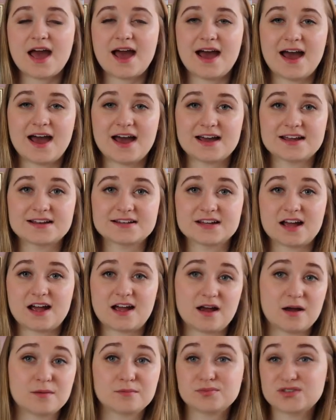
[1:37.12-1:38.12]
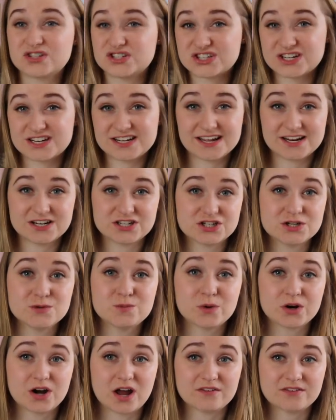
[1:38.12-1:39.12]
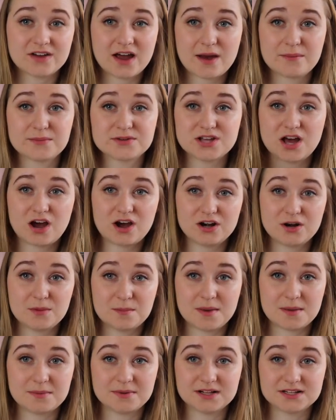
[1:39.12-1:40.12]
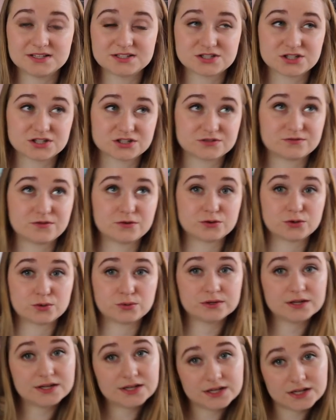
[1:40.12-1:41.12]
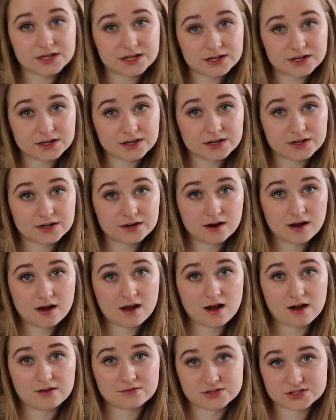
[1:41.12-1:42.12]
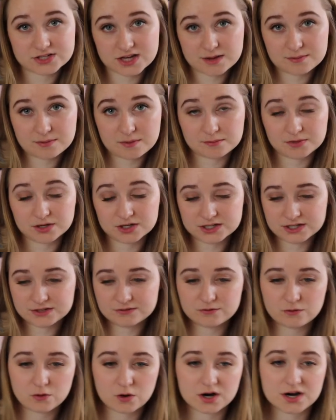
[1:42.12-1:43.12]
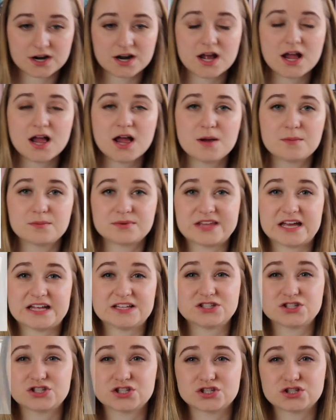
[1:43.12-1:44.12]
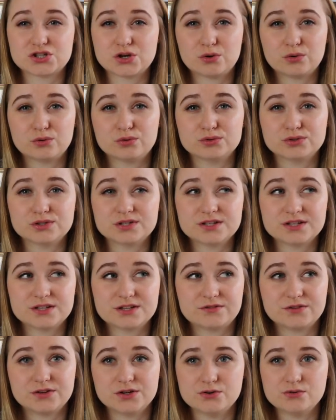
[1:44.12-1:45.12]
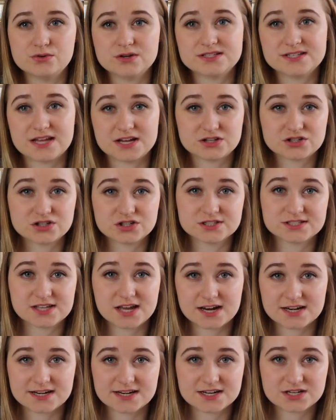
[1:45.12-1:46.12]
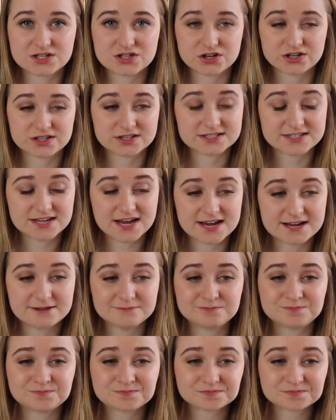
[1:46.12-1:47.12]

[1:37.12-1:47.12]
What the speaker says: And I'm just gonna get a cheap one off Amazon. Maybe I'll insert a photo here of the type I'm looking for, but that's just to hold the few essentials that I need during the day.